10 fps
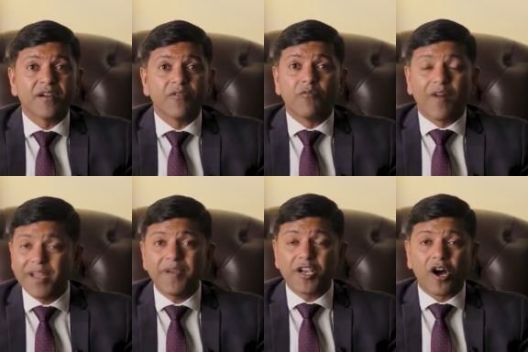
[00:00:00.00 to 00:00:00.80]

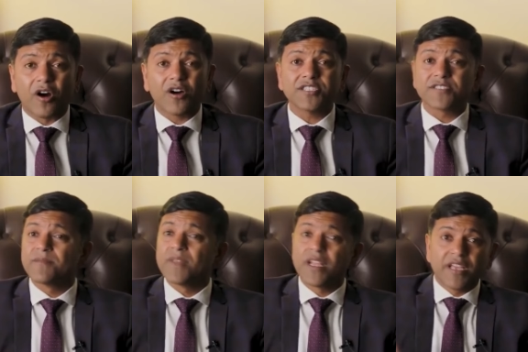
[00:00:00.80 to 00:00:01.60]
Why?
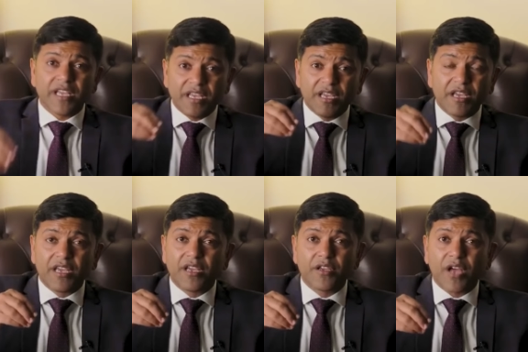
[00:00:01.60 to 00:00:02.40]
Because
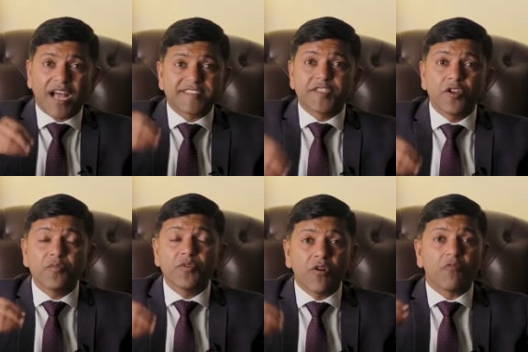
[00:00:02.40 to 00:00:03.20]

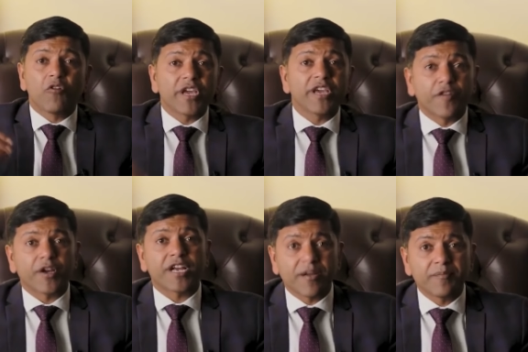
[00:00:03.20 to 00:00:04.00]
assume you are working
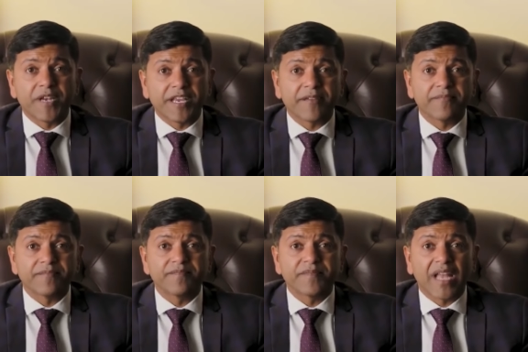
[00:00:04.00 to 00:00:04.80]
for a company
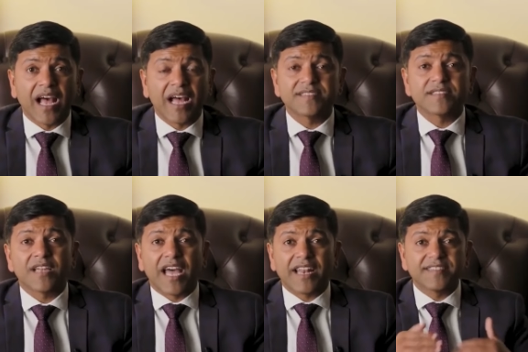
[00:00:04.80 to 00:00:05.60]

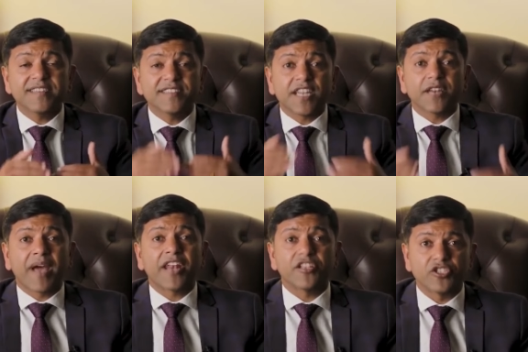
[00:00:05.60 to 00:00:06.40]
as an assistant
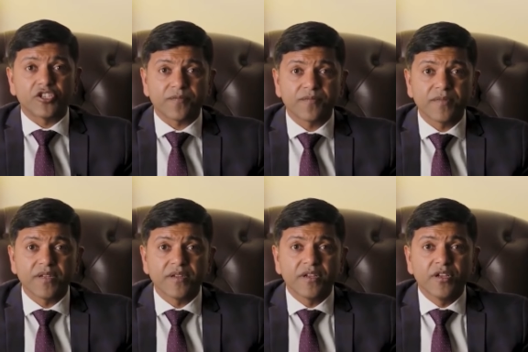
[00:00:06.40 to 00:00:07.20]
manager.
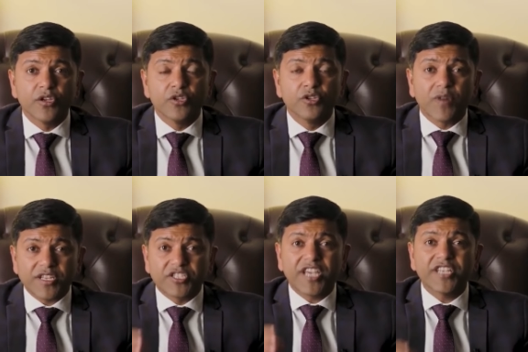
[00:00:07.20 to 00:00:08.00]
You
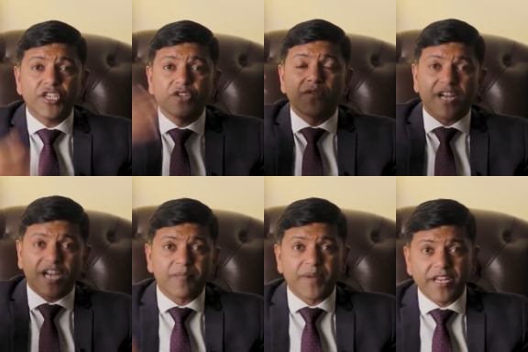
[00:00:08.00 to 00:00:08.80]
are changing your
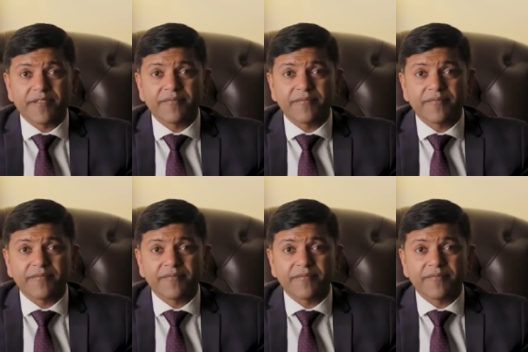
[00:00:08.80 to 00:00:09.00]
company